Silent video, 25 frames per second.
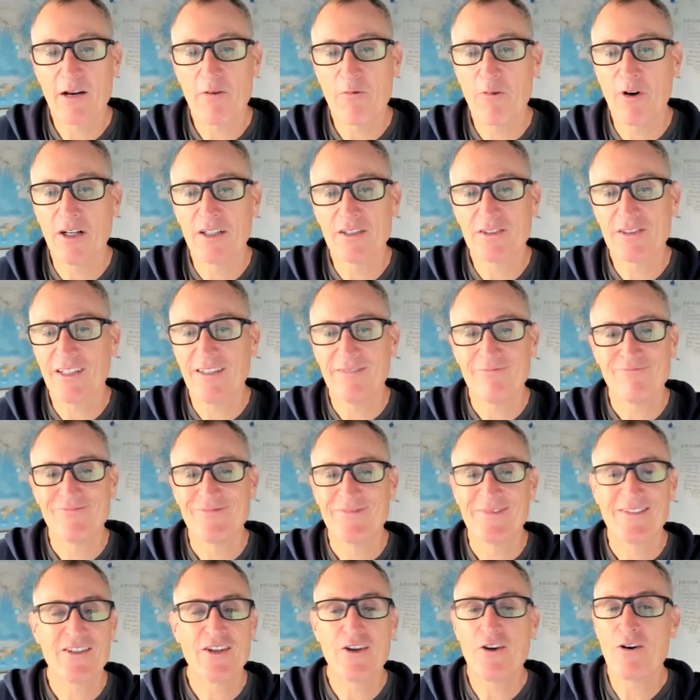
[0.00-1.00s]
was,
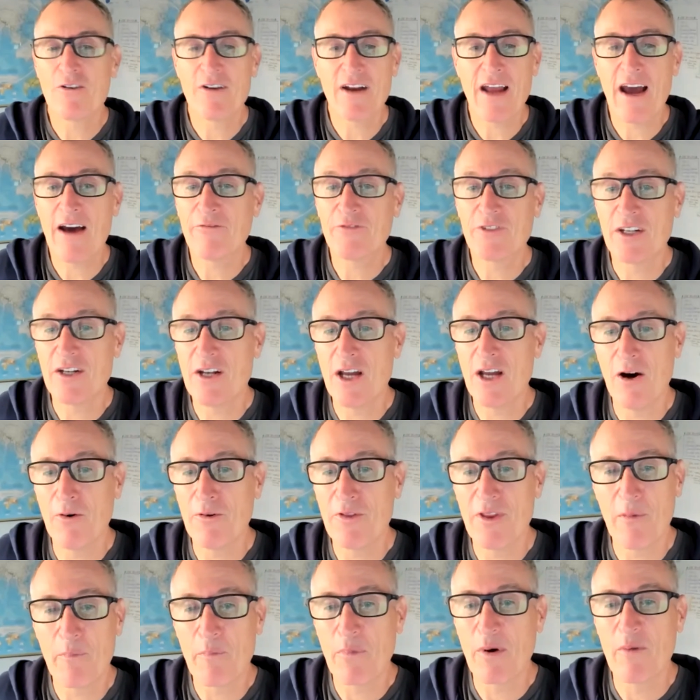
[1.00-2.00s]
you don't have to know
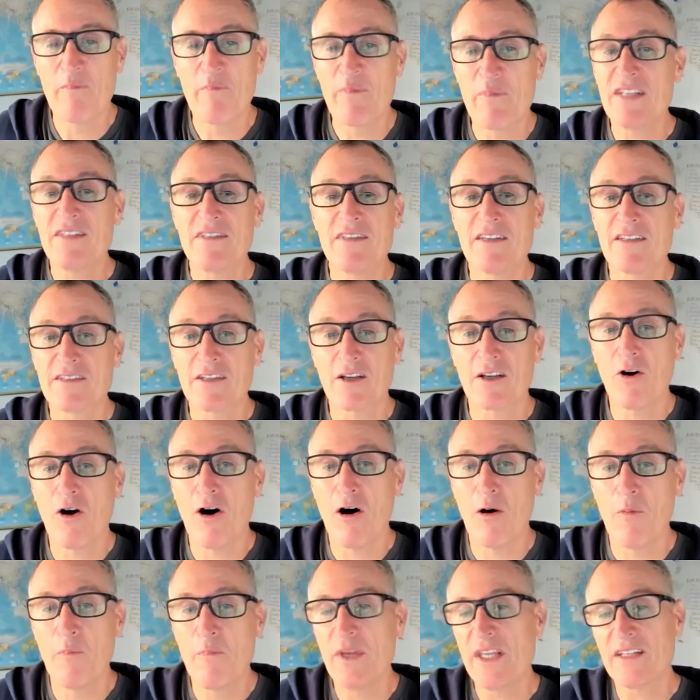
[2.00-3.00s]
the business at
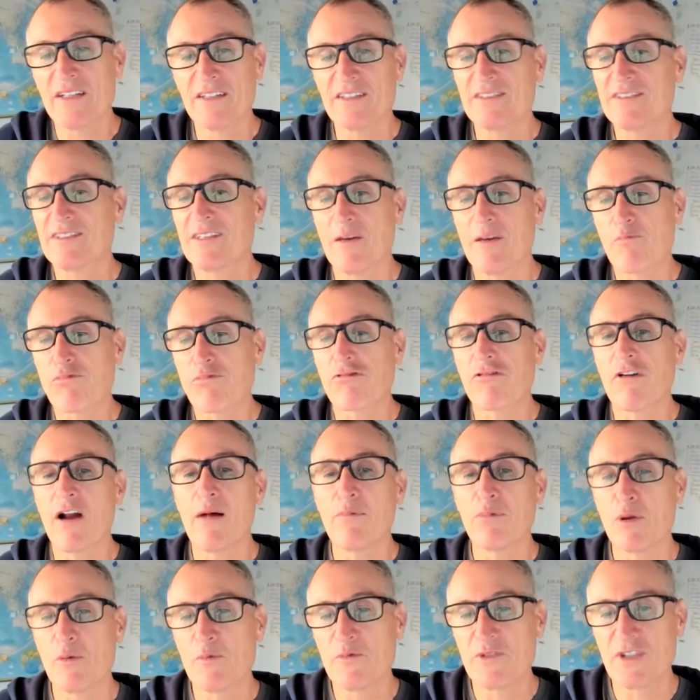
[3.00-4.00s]
all, because the
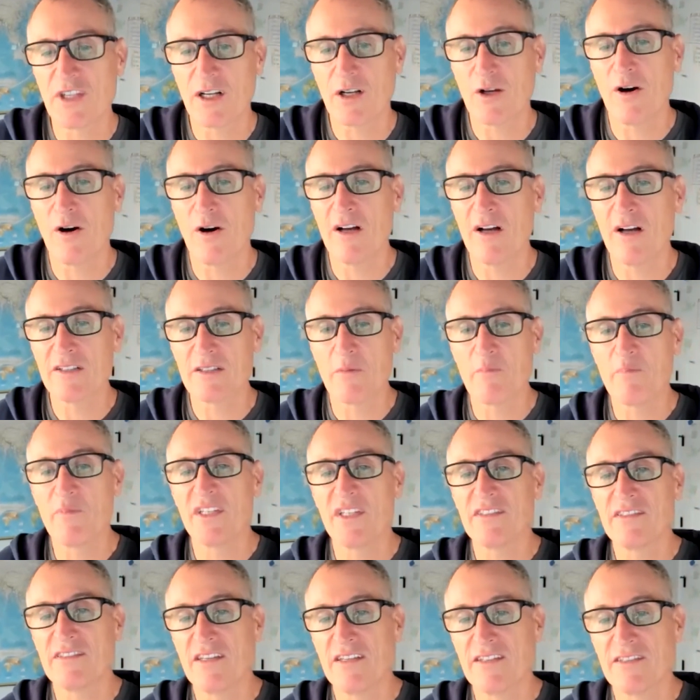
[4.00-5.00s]
problems that cause a
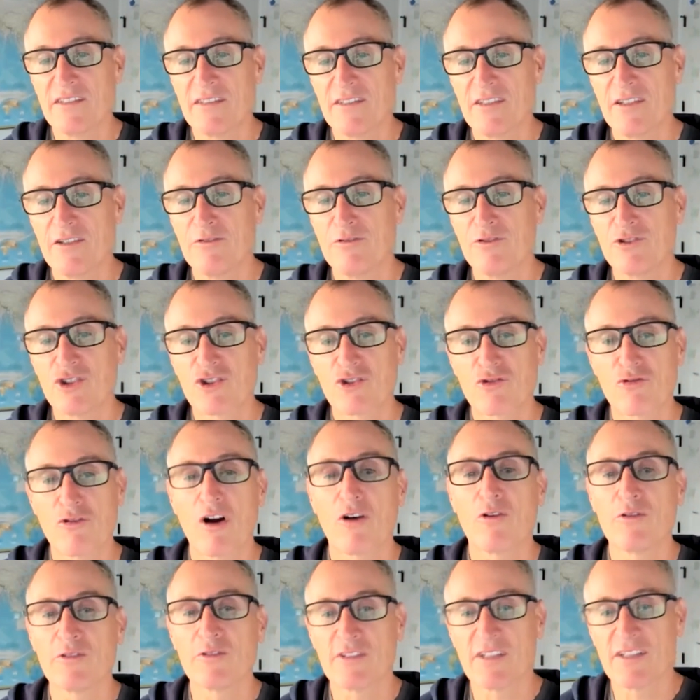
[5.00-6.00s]
business to
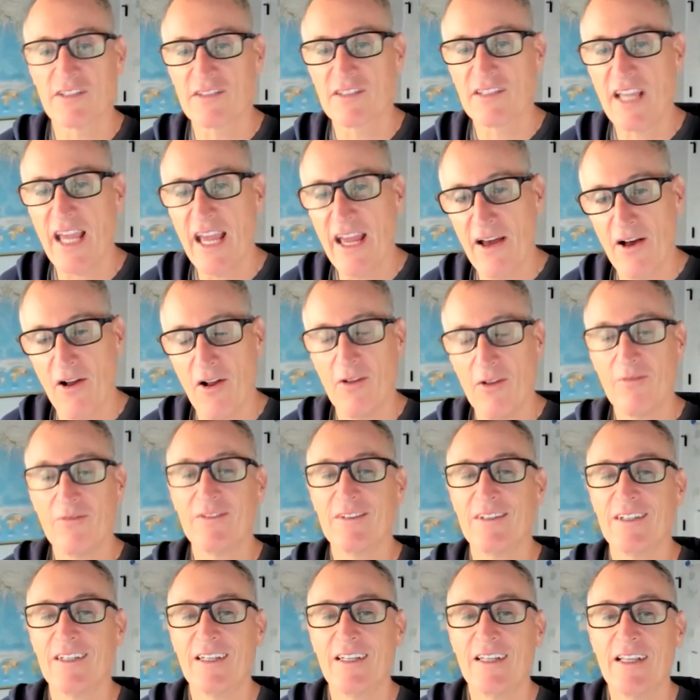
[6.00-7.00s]
struggle to scale
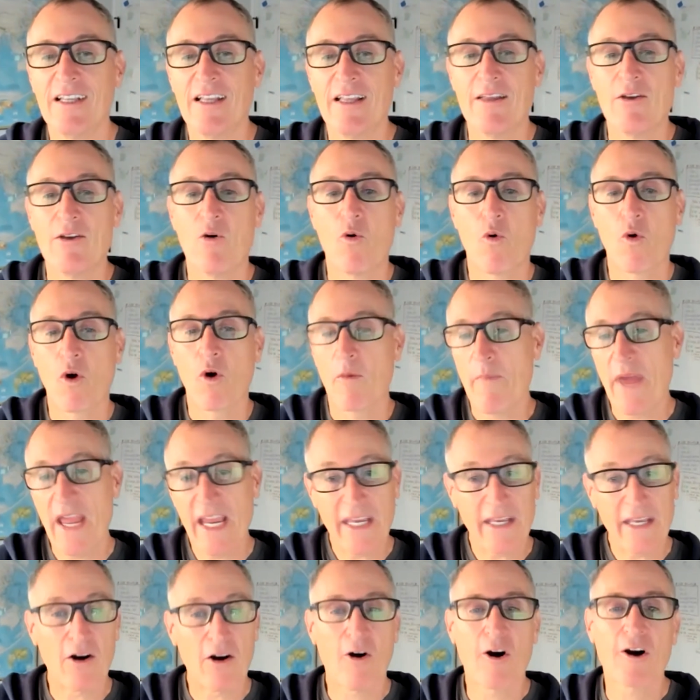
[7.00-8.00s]
or make
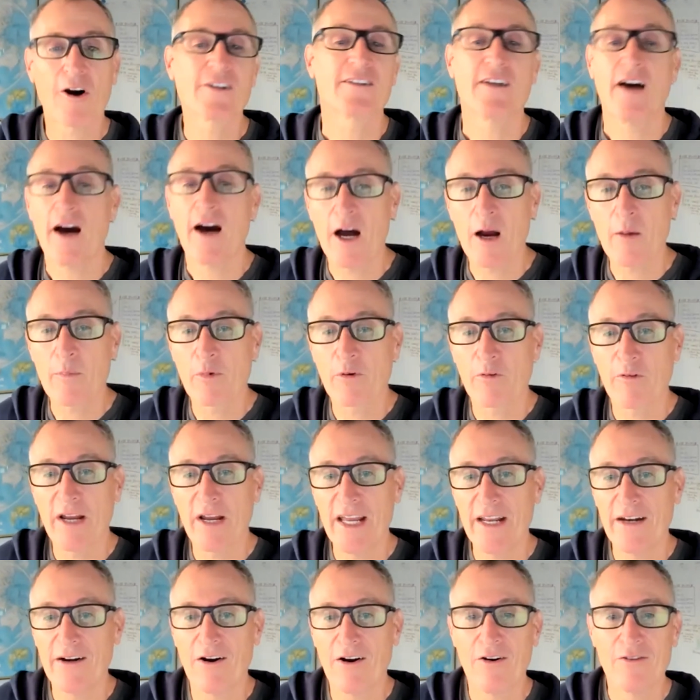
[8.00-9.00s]
it hard to
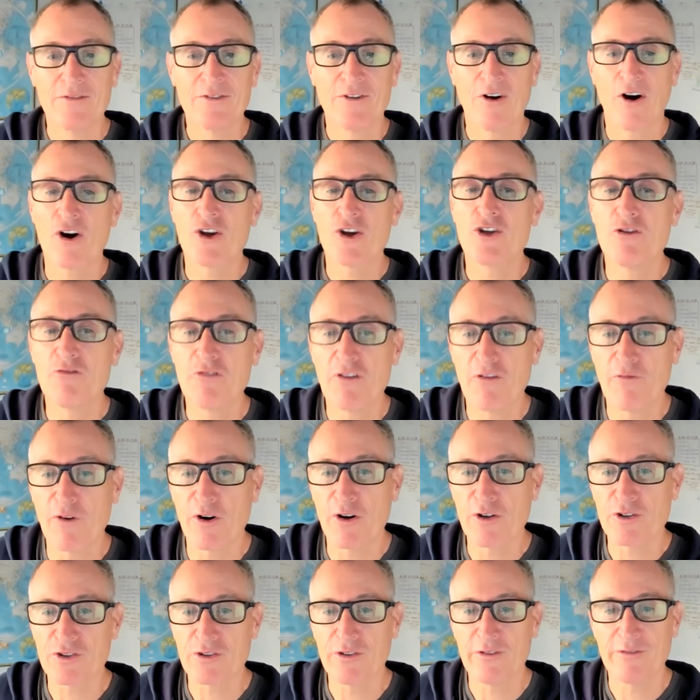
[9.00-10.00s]
operate are
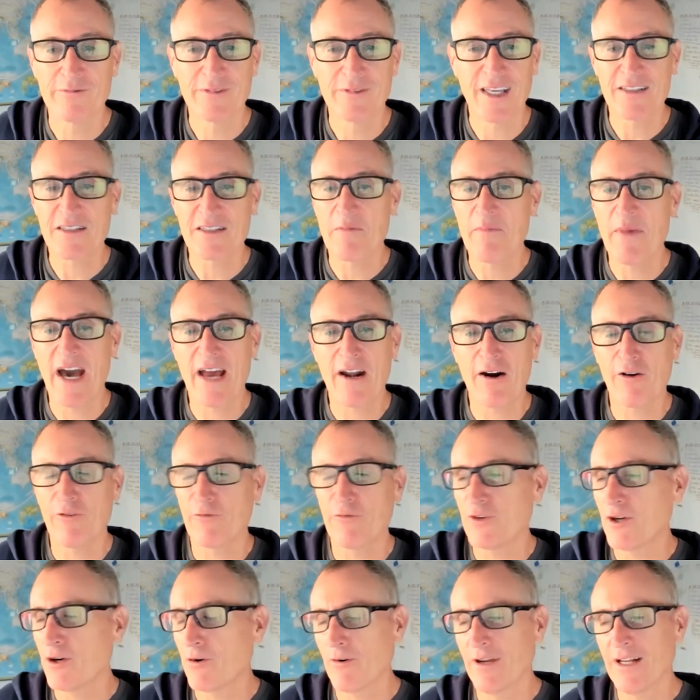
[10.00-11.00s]
universal. Doesn't matter
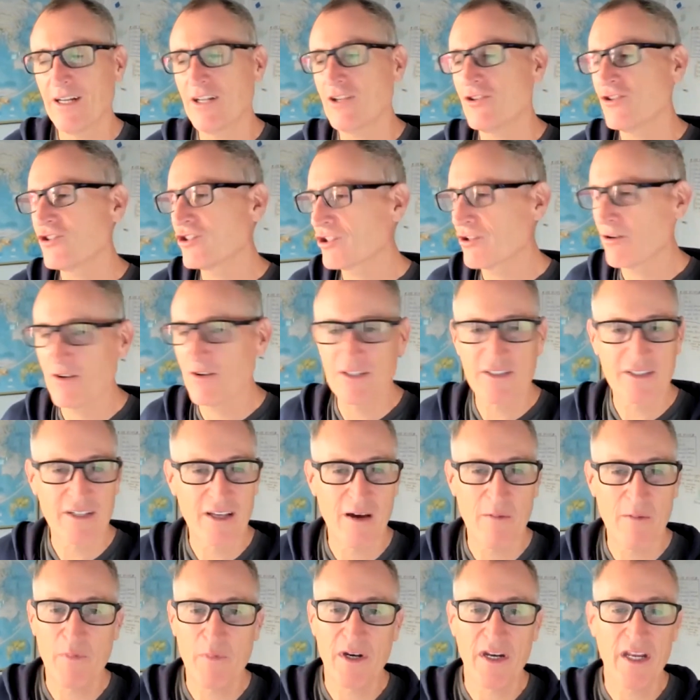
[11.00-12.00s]
if you're an insurance
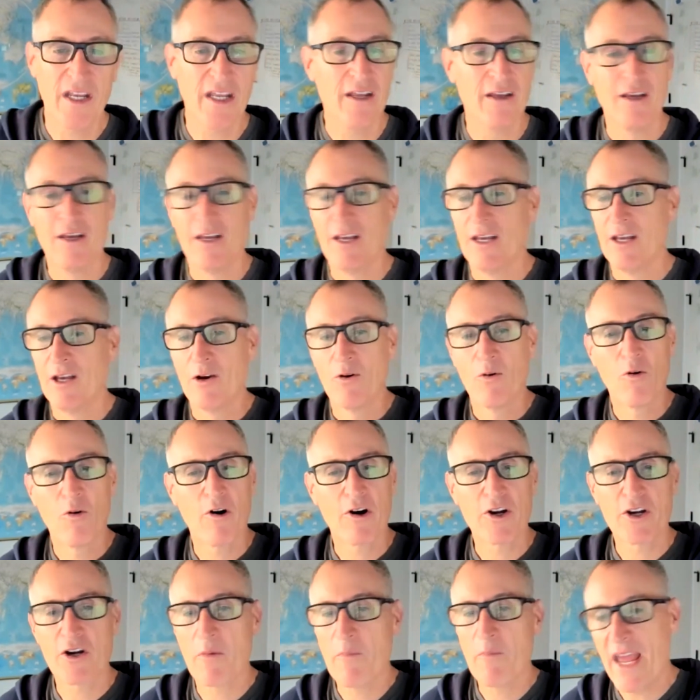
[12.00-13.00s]
company or
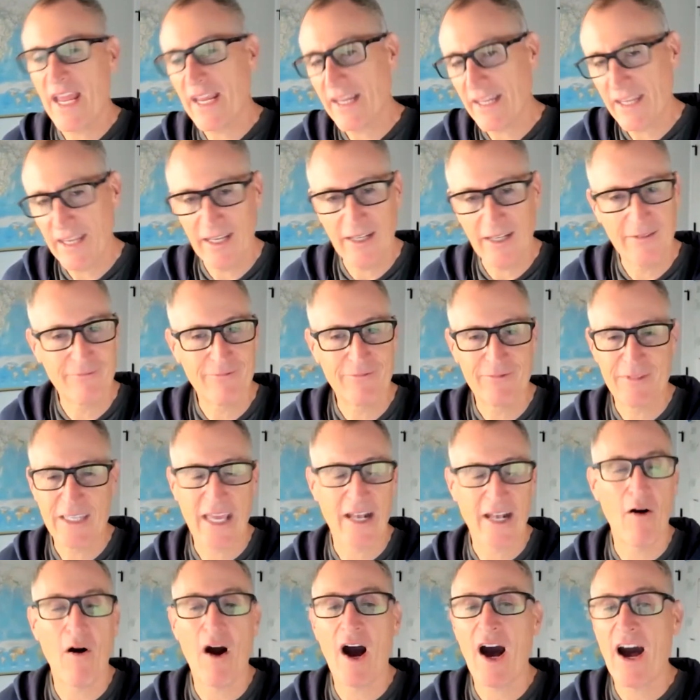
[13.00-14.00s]
you're making,
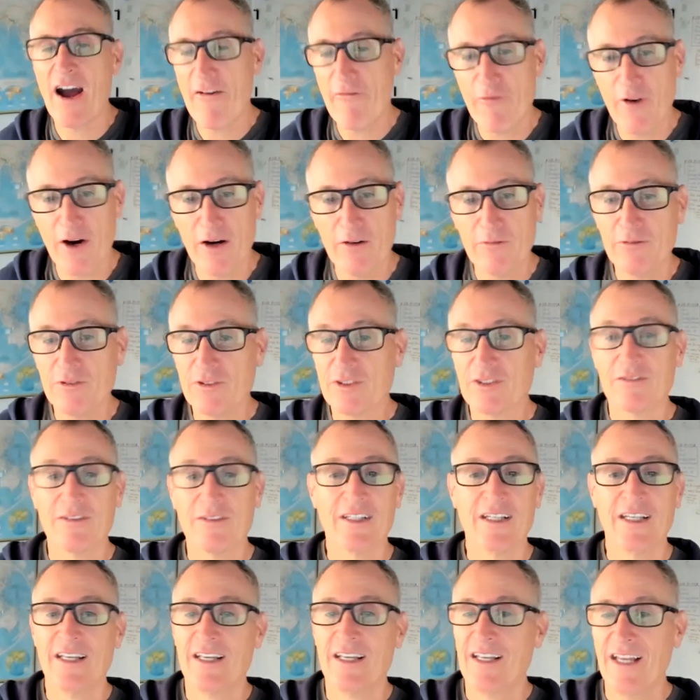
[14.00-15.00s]
iPhones.
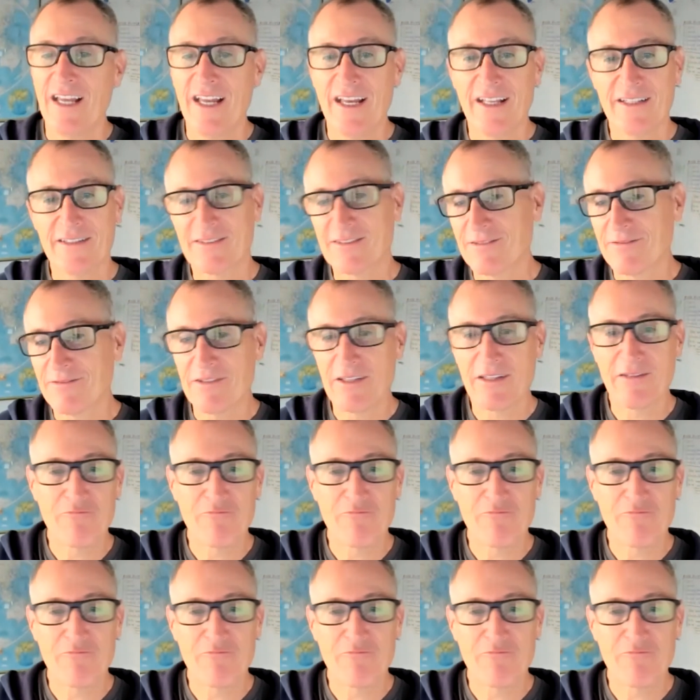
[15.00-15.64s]
It's,